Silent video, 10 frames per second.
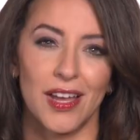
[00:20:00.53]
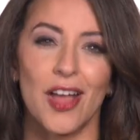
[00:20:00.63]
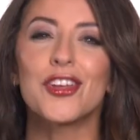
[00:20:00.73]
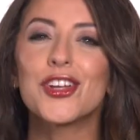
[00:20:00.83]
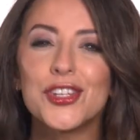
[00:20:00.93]

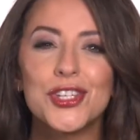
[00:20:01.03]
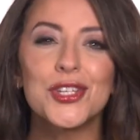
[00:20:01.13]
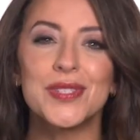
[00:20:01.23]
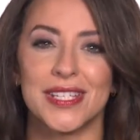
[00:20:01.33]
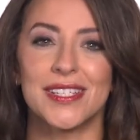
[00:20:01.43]
The good
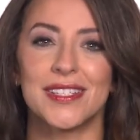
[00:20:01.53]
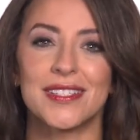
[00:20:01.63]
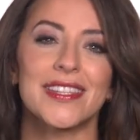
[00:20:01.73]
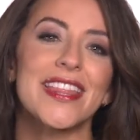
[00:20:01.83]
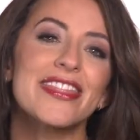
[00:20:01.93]
news is
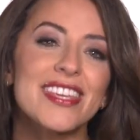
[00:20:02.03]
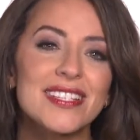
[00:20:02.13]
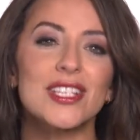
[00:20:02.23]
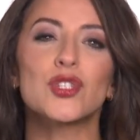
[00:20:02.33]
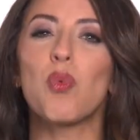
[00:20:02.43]
that this
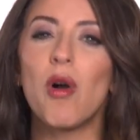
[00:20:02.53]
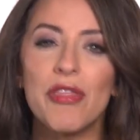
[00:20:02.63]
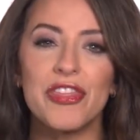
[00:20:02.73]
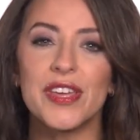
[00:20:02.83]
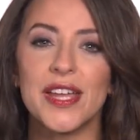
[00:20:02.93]
is one
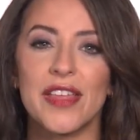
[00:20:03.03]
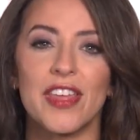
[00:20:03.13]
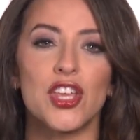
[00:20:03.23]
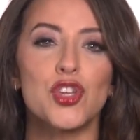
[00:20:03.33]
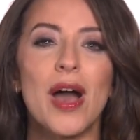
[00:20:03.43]
thing
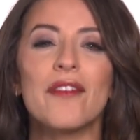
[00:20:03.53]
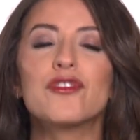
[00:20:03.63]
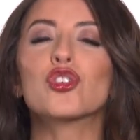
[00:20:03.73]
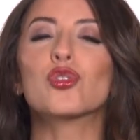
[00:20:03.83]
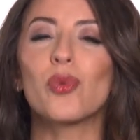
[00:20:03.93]
that you have
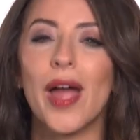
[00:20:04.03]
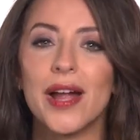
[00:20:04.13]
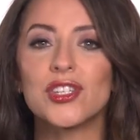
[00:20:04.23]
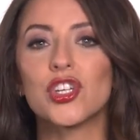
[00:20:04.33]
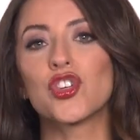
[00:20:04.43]

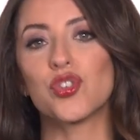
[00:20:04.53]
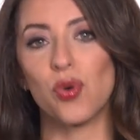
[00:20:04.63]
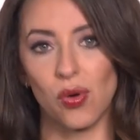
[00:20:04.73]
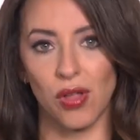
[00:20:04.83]
direct control